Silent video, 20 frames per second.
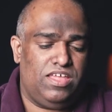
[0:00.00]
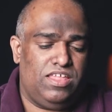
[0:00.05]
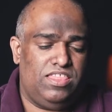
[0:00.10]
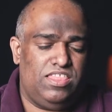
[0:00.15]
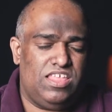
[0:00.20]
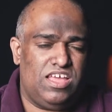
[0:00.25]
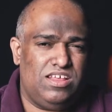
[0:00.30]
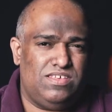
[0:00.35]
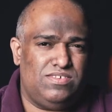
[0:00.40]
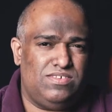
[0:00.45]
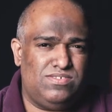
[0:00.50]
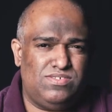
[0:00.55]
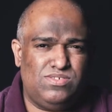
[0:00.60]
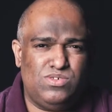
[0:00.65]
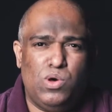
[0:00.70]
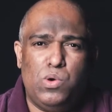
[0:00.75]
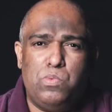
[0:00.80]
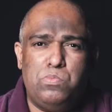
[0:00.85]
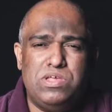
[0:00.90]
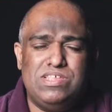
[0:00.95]
that is
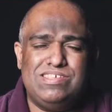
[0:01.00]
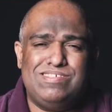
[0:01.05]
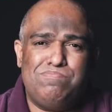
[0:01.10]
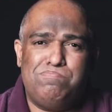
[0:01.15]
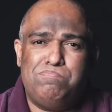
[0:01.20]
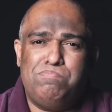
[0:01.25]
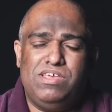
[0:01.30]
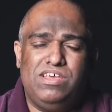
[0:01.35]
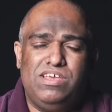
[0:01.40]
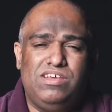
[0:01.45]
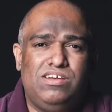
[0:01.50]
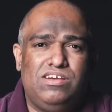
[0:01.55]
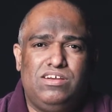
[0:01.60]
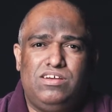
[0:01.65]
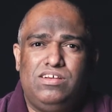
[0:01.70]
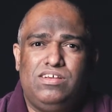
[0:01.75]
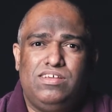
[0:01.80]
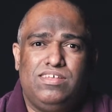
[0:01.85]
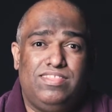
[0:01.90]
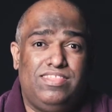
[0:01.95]
so much
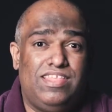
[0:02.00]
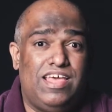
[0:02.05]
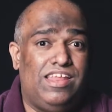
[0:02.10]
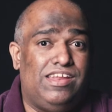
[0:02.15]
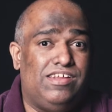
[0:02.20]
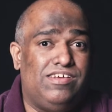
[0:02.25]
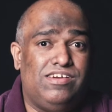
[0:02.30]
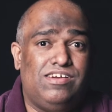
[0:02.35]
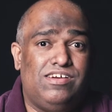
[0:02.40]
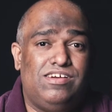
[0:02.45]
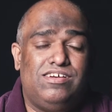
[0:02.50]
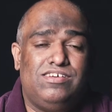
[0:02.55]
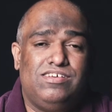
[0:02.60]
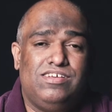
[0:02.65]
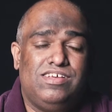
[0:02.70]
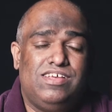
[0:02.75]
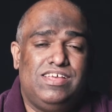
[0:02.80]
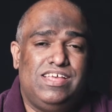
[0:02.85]
bigger than her,